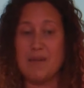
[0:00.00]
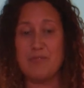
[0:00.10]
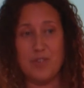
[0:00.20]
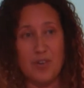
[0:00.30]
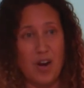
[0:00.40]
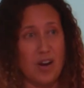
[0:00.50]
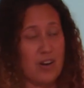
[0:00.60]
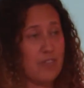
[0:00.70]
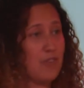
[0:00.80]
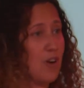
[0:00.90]
for
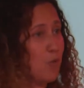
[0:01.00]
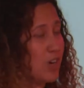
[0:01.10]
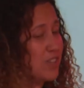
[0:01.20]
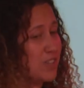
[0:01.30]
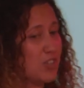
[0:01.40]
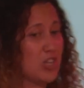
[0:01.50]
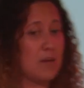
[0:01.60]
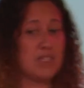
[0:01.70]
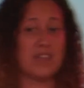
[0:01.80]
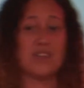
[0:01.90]
our workers and our
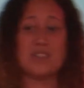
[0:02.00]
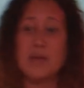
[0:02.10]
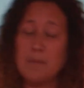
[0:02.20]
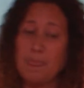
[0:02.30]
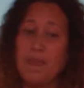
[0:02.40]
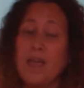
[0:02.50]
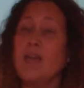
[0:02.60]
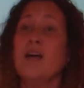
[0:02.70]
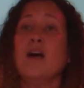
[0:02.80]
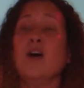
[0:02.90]
job seekers.
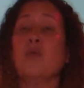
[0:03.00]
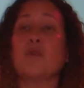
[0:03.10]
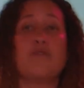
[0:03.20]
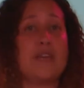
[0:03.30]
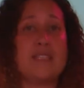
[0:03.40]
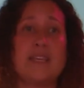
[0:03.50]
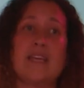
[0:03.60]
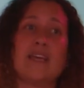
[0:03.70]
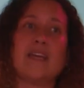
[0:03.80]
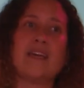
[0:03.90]
We're
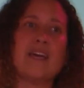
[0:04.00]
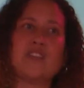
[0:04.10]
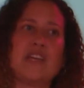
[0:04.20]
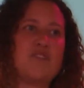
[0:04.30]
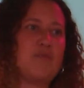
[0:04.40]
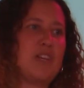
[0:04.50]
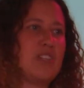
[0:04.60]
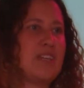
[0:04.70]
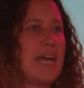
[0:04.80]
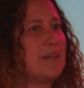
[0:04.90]
facing a
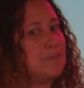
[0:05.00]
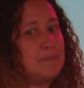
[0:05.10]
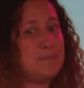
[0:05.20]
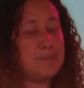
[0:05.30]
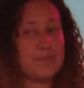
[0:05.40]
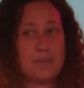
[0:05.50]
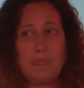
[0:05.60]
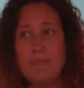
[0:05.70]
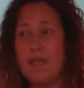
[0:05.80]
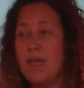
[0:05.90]
transformation again.
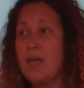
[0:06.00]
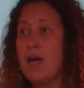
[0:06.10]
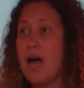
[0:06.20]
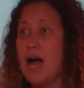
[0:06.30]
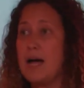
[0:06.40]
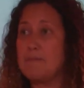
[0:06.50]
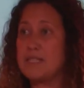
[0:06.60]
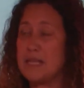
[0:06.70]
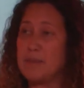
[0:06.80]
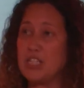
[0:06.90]

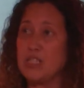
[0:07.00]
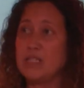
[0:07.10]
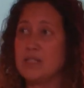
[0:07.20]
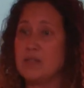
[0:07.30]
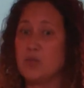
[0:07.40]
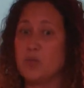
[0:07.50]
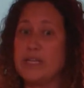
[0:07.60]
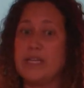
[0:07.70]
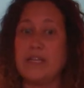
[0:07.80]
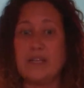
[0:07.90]
As I mentioned,
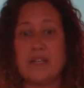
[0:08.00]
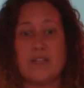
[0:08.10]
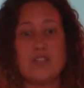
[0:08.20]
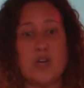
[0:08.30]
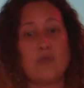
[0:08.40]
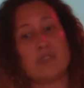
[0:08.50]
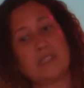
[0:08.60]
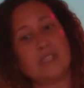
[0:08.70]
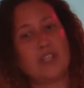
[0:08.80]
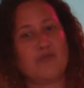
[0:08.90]
we
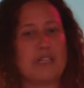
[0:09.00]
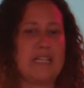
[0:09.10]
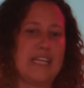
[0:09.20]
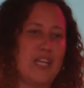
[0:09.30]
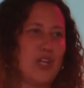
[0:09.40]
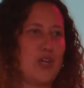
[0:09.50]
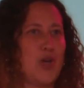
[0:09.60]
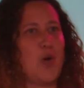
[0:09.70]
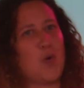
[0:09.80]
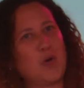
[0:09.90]
don't really
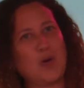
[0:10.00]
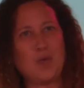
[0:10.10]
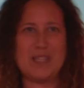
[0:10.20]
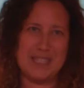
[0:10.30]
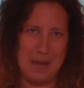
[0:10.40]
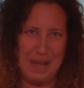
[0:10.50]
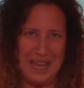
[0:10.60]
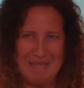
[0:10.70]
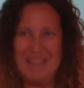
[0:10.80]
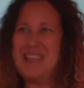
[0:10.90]
know what's coming.
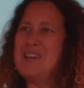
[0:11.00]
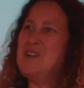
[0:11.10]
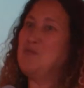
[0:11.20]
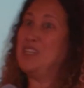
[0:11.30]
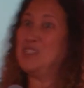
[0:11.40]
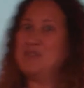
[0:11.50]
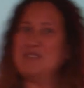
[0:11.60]
We do